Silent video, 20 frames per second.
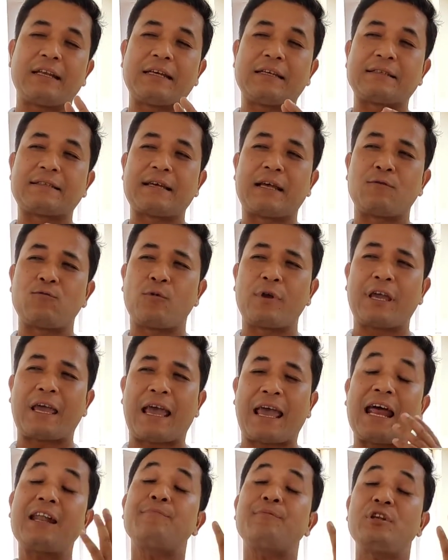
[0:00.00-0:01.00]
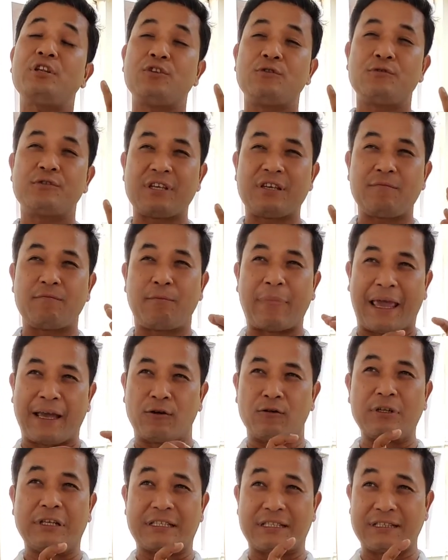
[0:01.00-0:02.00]
is that we had been using
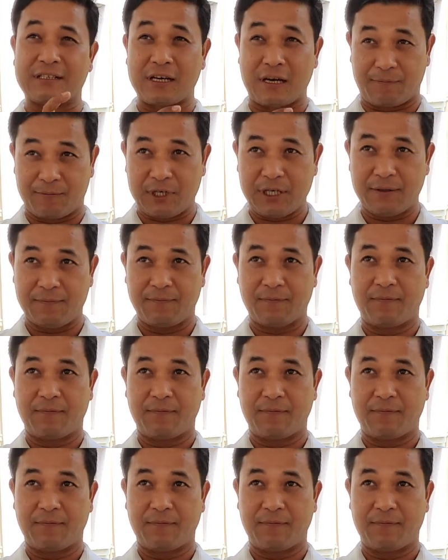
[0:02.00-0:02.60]
Bengali script,